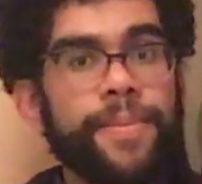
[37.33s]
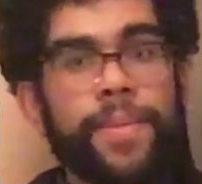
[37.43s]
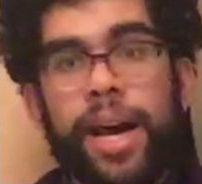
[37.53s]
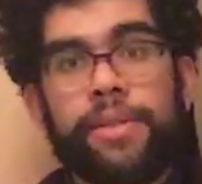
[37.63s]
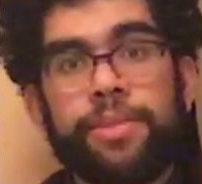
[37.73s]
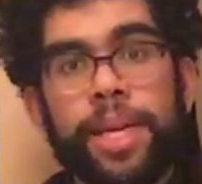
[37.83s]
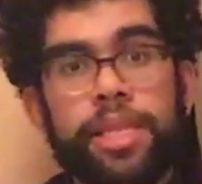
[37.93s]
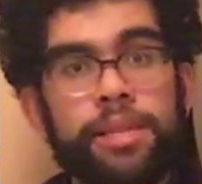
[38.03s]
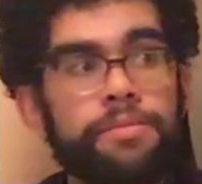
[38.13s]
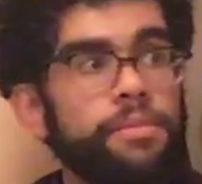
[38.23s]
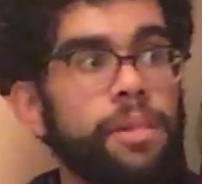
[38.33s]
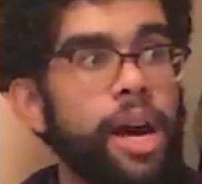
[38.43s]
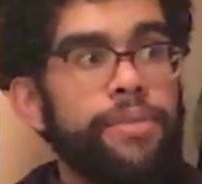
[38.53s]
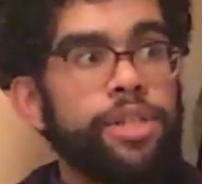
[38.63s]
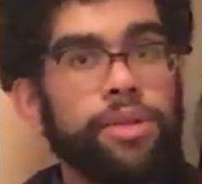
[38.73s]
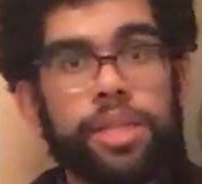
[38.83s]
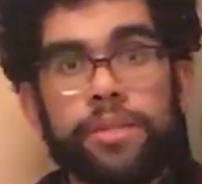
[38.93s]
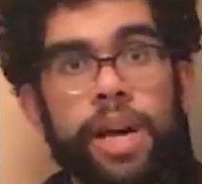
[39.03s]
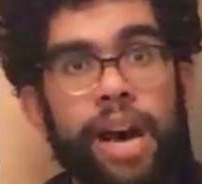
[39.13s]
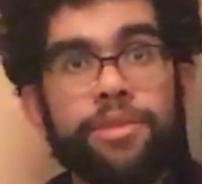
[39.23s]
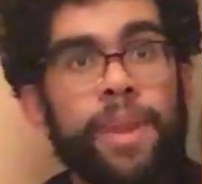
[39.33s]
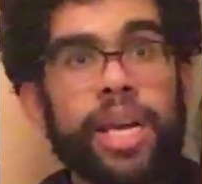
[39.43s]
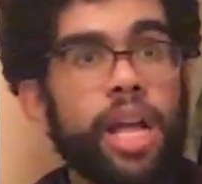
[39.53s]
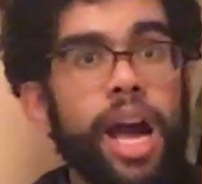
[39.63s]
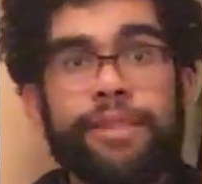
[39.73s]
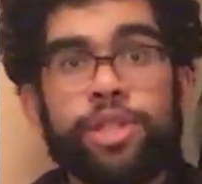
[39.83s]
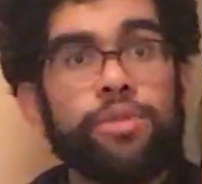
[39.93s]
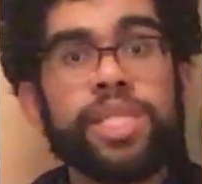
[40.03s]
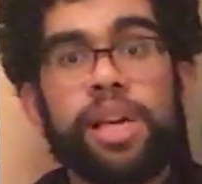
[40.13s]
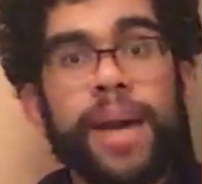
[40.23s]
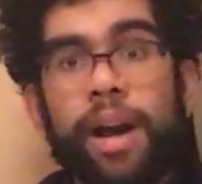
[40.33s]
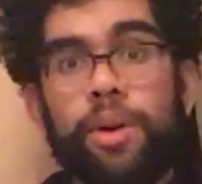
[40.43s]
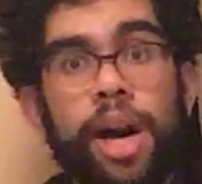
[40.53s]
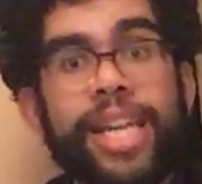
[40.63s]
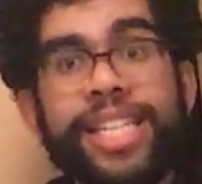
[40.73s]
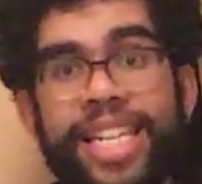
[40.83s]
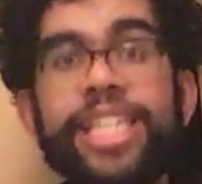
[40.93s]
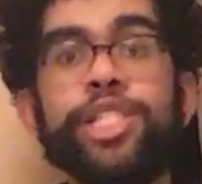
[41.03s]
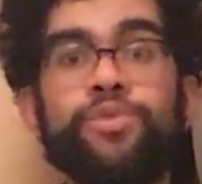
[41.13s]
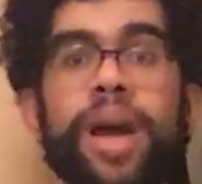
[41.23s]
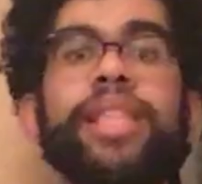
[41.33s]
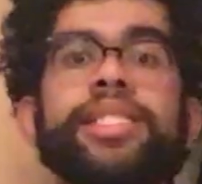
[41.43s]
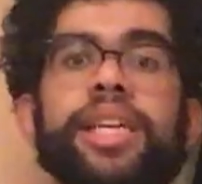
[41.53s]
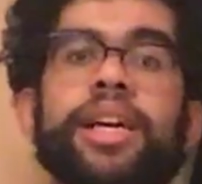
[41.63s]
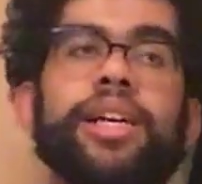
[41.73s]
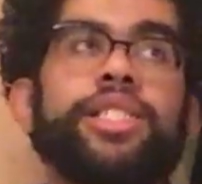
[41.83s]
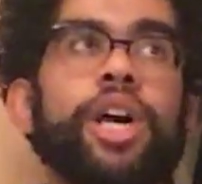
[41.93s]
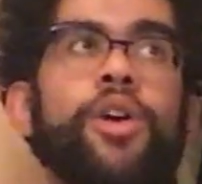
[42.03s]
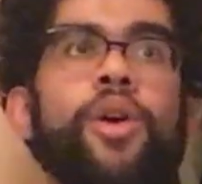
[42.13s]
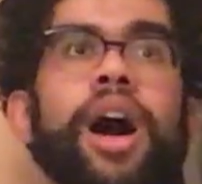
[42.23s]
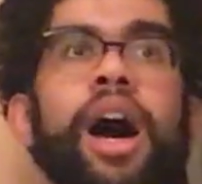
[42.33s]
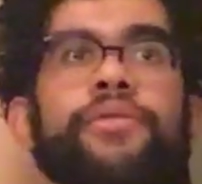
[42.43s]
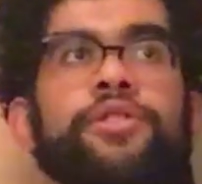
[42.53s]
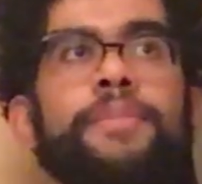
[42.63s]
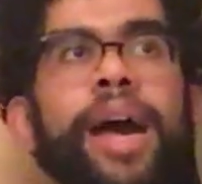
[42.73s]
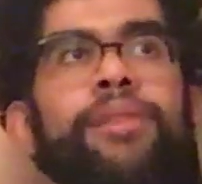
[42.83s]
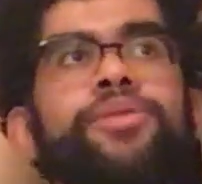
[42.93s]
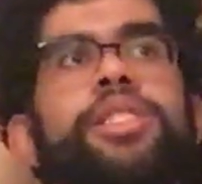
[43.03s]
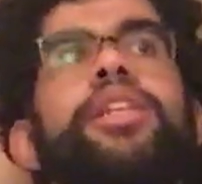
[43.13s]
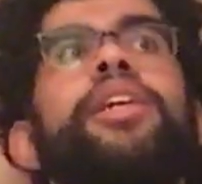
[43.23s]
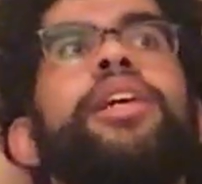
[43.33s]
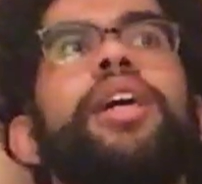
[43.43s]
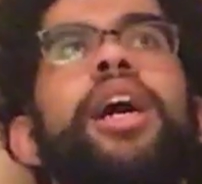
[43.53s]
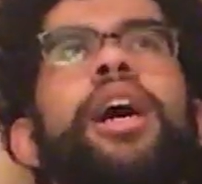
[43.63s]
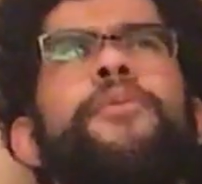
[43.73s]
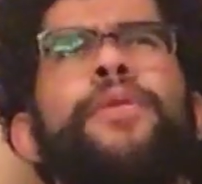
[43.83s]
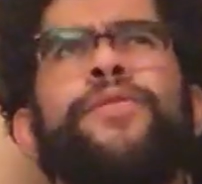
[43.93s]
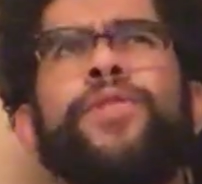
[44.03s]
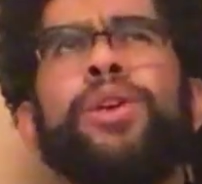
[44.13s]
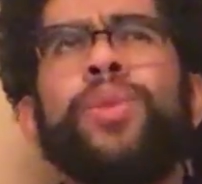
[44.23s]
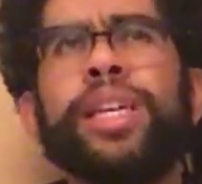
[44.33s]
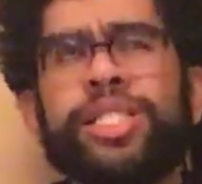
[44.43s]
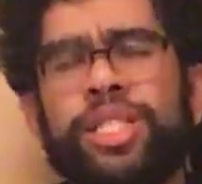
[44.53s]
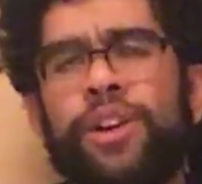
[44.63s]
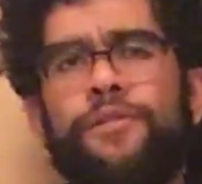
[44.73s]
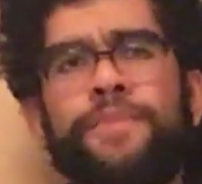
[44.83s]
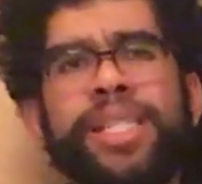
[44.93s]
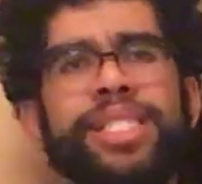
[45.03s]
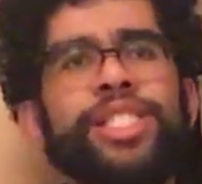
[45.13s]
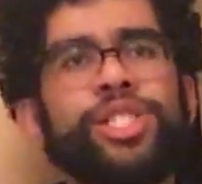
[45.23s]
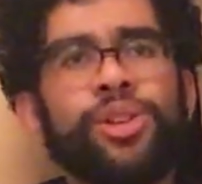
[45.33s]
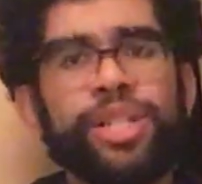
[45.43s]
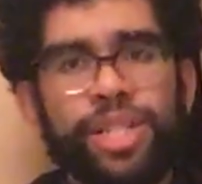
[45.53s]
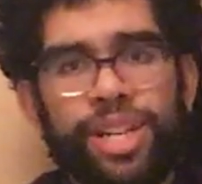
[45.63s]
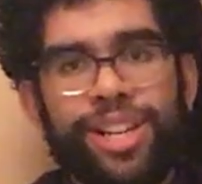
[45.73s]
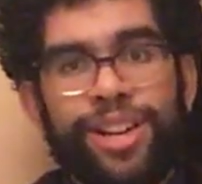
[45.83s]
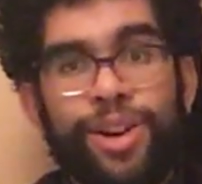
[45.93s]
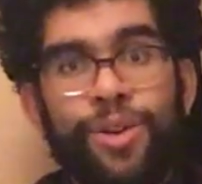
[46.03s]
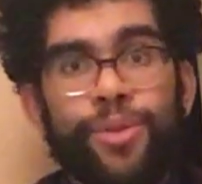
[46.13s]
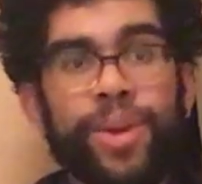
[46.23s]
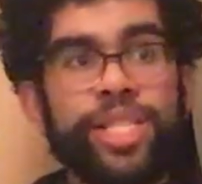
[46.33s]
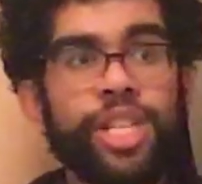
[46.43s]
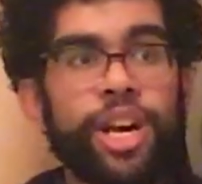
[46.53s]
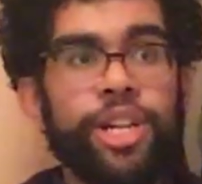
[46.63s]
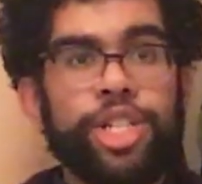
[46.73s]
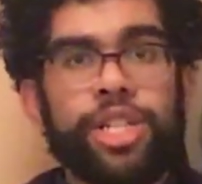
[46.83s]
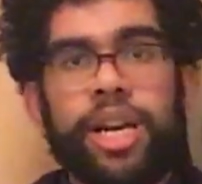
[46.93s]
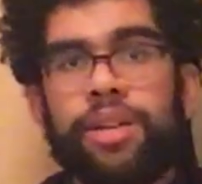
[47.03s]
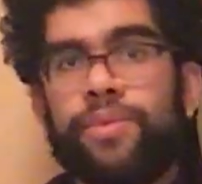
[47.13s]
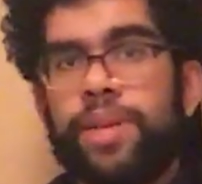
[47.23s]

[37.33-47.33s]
I have to make this. I have to do this. I have to buy it. I have to do it somehow. I need to wear this. So after about 3 weeks of basically solid research, and